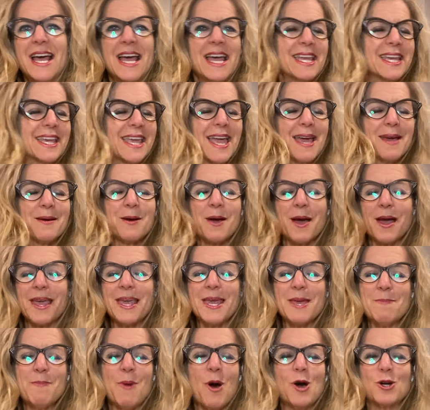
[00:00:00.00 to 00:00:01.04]
You can't
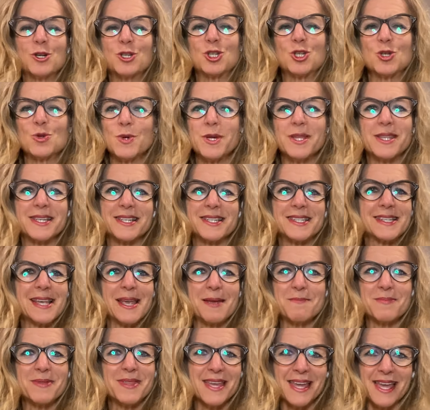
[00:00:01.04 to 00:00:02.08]
keep on doing the
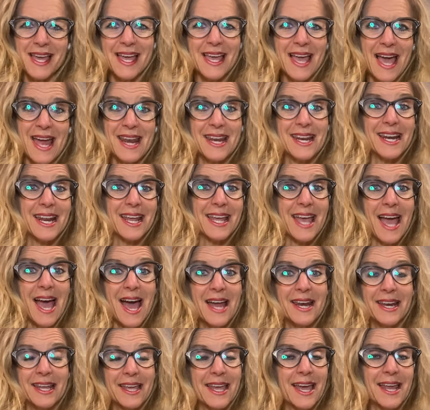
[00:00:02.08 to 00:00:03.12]
same thing again and
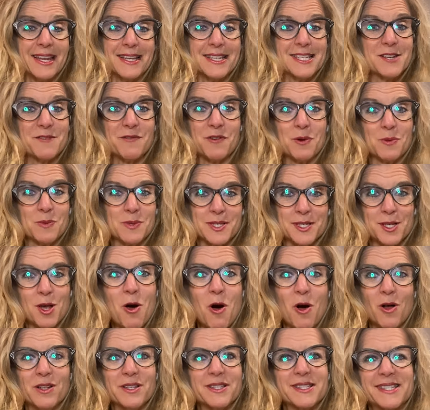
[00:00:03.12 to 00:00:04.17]
again and getting different
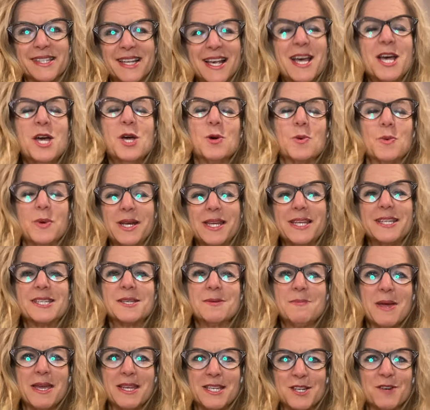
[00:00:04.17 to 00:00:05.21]
results. We need to
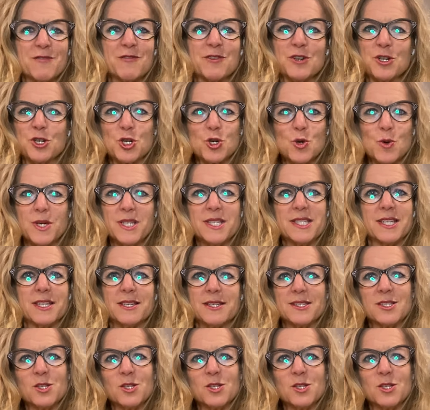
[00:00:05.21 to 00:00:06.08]
make different choices.